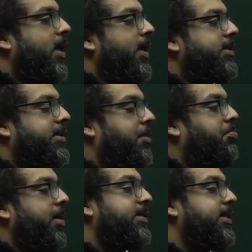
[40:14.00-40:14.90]
It's
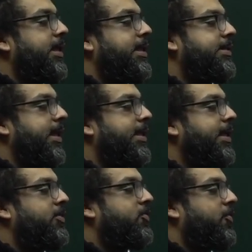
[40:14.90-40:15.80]
compulsorily
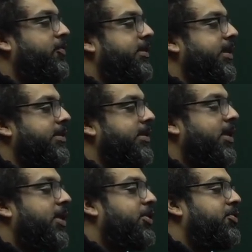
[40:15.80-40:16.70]
sending those officers
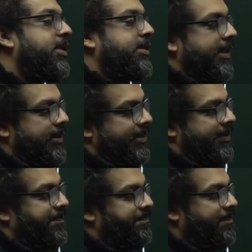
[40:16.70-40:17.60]
to the states.
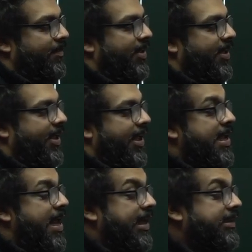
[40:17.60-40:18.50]

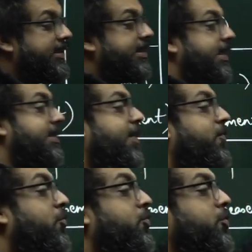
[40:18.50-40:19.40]
And the states have
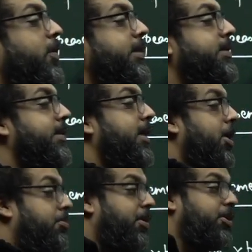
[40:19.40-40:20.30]
no choice
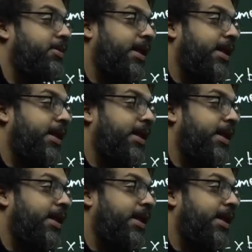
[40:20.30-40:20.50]
but to